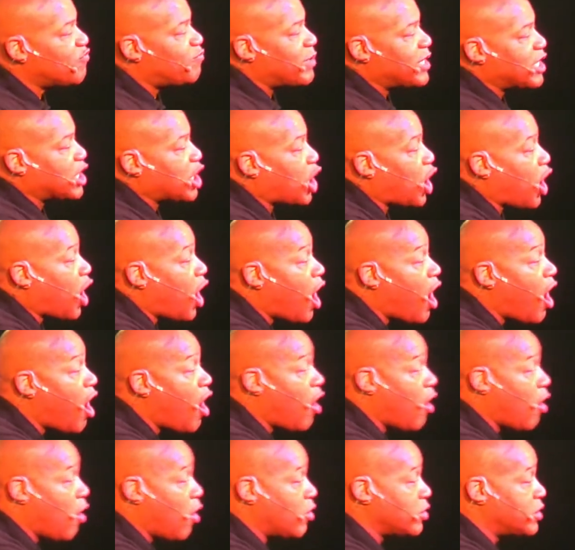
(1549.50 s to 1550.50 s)
been
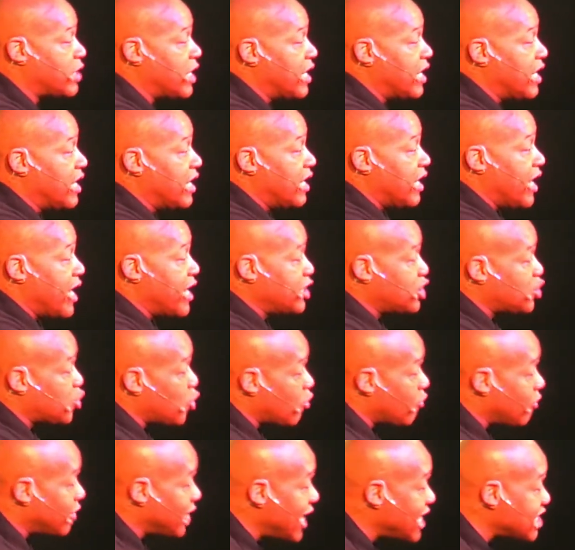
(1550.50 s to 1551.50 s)
called into
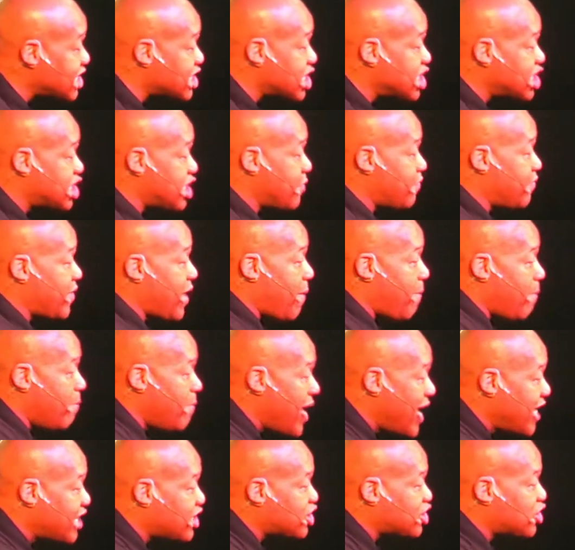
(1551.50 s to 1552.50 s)
a relationship that
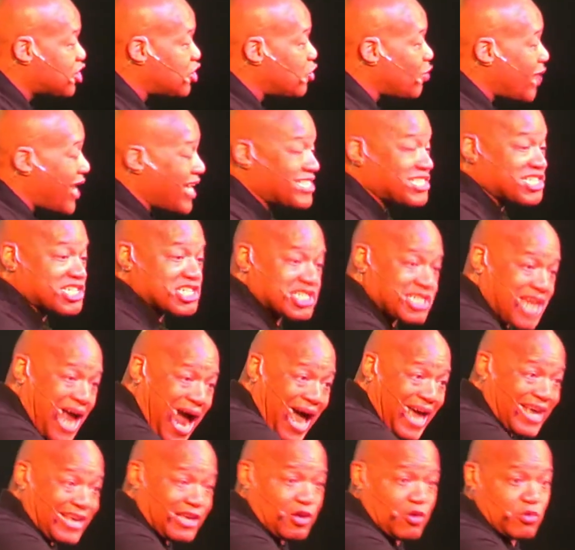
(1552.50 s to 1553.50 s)
makes you a
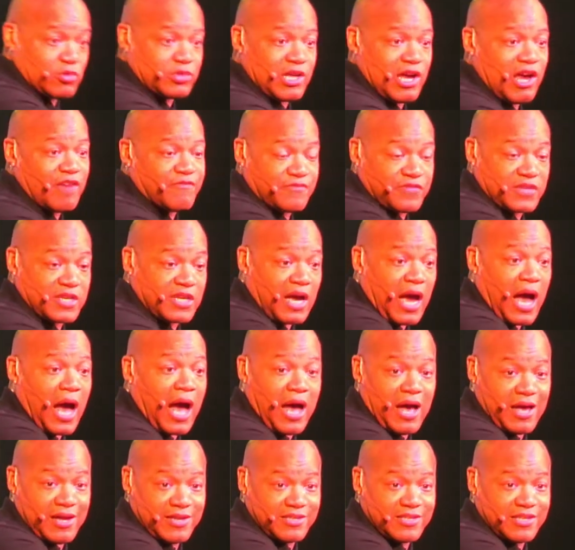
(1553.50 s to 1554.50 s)
child of God,
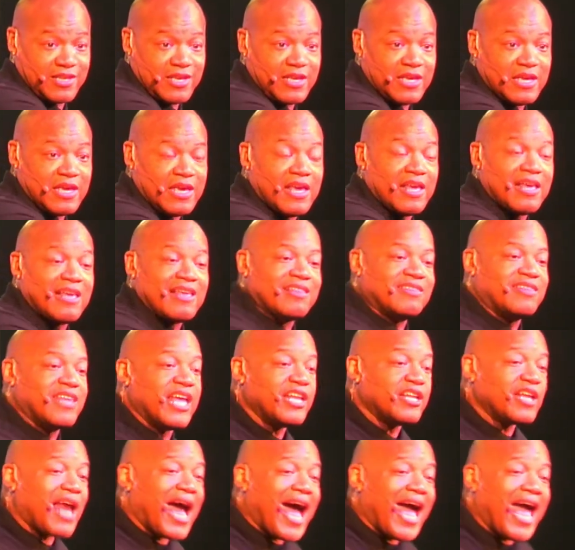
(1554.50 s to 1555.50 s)

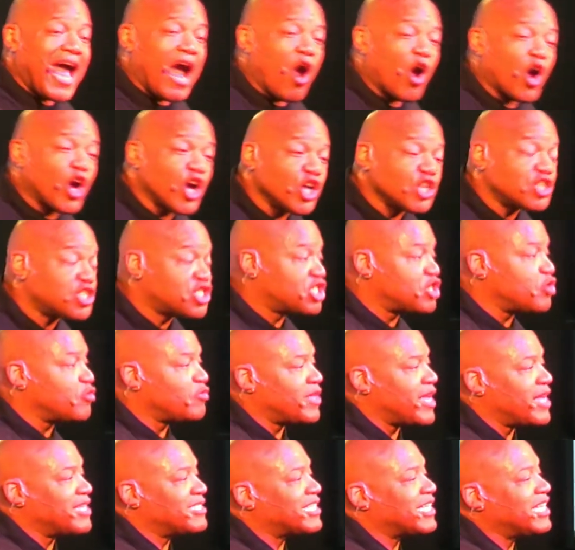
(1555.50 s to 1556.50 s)
then I urge you
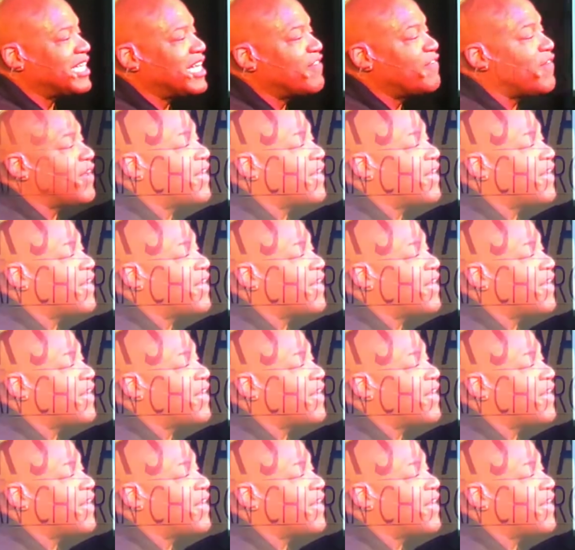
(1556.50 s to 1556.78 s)
then to live a